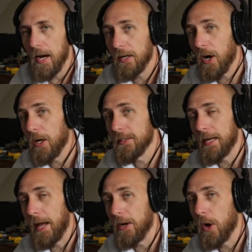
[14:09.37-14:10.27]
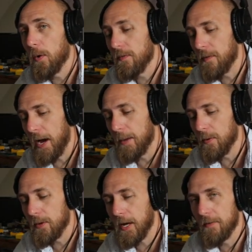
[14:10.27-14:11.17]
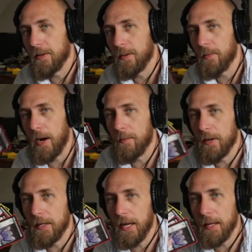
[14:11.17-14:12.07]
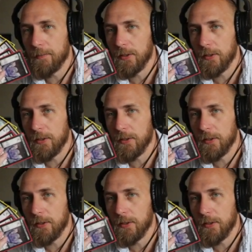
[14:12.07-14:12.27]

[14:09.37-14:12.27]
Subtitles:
cards that I know are viable kind of in the primary game.